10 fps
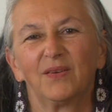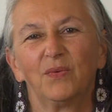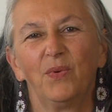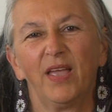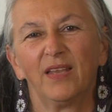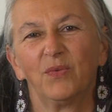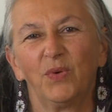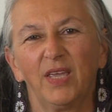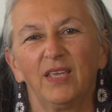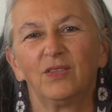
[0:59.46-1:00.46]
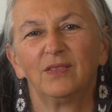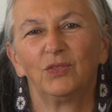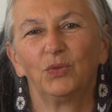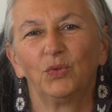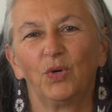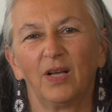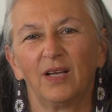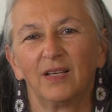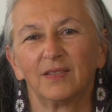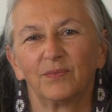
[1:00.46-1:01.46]
when we do
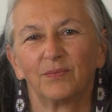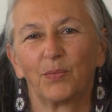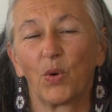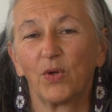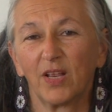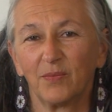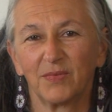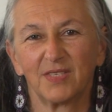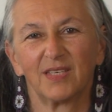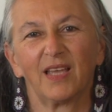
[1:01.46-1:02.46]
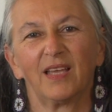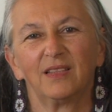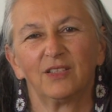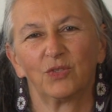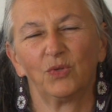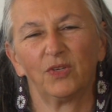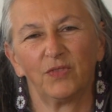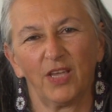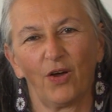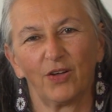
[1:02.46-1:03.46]
programs at the School of the